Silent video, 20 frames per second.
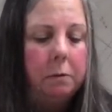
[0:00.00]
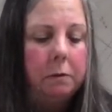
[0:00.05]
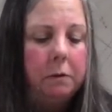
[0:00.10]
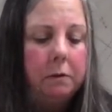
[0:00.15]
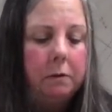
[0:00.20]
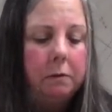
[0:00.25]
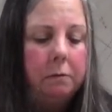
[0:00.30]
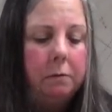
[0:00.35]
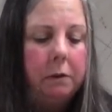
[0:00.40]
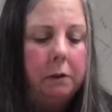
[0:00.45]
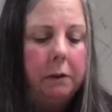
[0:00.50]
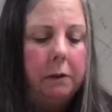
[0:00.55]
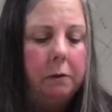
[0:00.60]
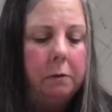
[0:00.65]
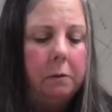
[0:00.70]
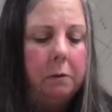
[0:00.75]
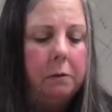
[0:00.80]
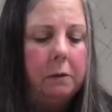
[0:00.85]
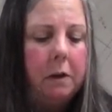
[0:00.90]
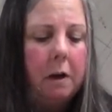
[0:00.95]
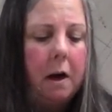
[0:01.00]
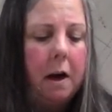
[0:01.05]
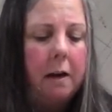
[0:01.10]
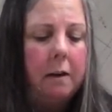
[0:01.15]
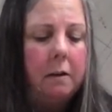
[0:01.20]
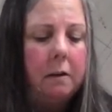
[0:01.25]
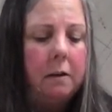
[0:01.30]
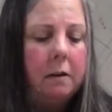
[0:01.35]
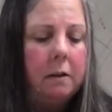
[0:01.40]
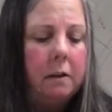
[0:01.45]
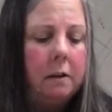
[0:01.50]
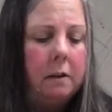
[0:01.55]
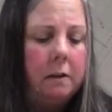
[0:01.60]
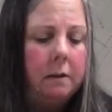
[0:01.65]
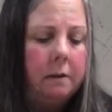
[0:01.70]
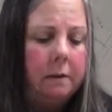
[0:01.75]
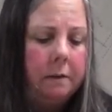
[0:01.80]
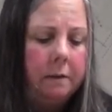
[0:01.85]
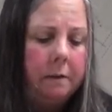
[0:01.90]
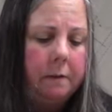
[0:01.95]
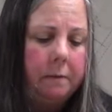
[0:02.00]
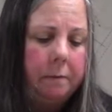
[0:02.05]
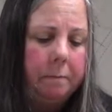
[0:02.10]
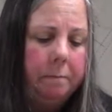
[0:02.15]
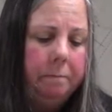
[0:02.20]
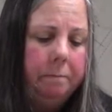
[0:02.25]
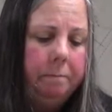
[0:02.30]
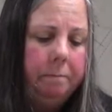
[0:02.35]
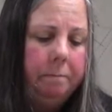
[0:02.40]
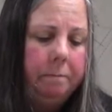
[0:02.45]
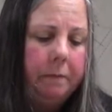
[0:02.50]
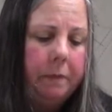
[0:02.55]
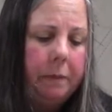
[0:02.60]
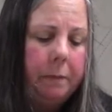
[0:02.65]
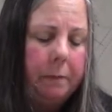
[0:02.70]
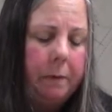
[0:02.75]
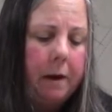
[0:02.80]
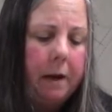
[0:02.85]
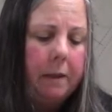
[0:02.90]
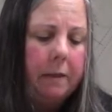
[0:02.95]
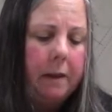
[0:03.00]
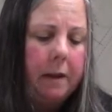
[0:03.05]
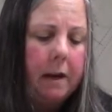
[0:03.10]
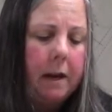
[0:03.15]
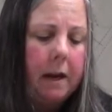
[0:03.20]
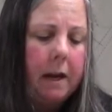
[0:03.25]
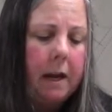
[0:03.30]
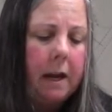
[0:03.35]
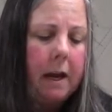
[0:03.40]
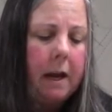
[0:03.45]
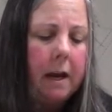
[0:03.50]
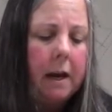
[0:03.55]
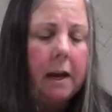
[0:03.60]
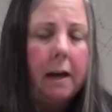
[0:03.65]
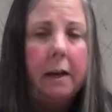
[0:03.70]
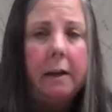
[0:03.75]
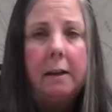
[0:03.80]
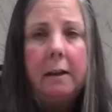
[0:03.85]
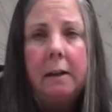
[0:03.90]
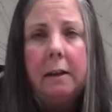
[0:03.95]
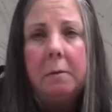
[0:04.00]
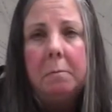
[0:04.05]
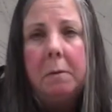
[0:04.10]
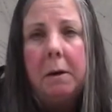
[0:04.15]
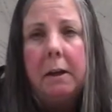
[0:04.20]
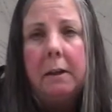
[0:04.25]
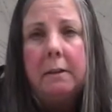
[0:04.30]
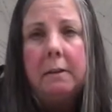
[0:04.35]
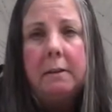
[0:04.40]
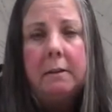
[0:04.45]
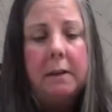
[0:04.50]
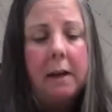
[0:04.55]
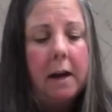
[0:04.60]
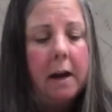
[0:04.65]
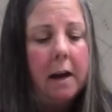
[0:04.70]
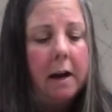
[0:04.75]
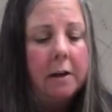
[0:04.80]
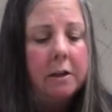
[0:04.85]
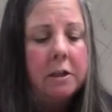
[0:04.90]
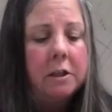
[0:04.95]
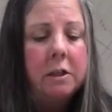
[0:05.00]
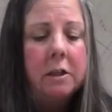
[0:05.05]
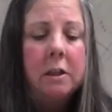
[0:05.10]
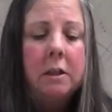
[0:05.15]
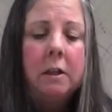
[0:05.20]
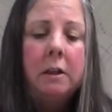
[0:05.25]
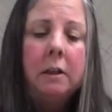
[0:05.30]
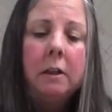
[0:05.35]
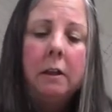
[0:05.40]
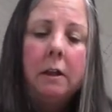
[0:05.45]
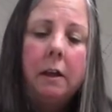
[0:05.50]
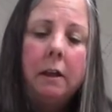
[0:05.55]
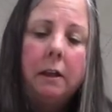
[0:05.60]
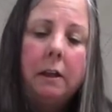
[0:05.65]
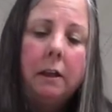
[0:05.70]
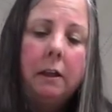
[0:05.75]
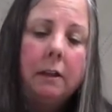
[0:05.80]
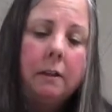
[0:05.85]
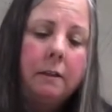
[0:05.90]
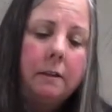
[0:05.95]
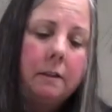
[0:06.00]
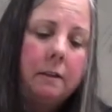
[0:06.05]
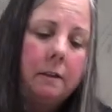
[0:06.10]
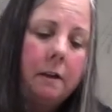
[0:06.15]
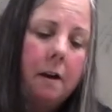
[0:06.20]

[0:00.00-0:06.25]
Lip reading: really old cotton thread that I had in my stash. It's